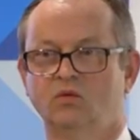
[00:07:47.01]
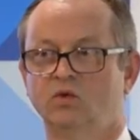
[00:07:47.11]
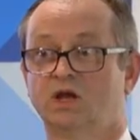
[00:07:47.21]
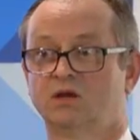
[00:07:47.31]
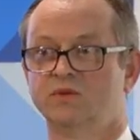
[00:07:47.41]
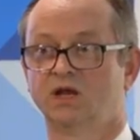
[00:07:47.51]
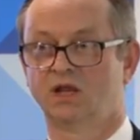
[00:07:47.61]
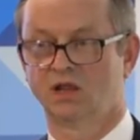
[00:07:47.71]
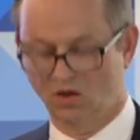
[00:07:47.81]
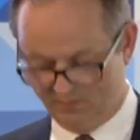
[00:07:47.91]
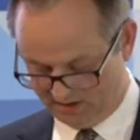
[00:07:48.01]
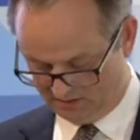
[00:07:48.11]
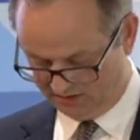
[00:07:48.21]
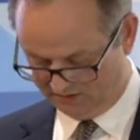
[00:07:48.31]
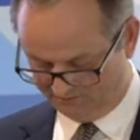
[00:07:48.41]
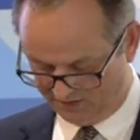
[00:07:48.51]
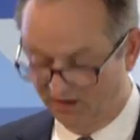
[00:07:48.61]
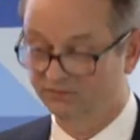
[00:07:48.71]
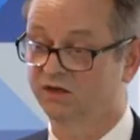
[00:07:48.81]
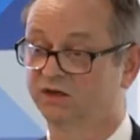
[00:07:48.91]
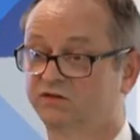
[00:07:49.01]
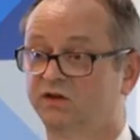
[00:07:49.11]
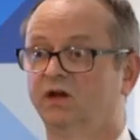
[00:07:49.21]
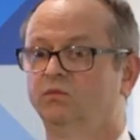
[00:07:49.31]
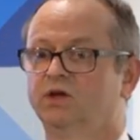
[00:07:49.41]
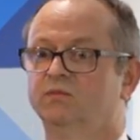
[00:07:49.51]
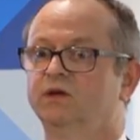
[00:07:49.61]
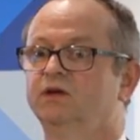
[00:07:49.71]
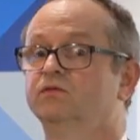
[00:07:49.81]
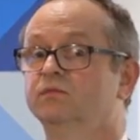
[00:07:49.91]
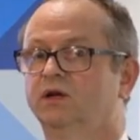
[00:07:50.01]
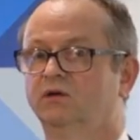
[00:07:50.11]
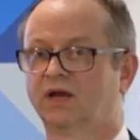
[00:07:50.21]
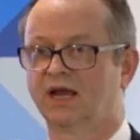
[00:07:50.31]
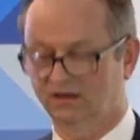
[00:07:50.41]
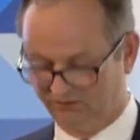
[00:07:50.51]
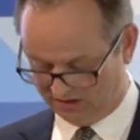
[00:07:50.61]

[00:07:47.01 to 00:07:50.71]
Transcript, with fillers: we can be a lot bigger in five years' time. We can be even bigger again in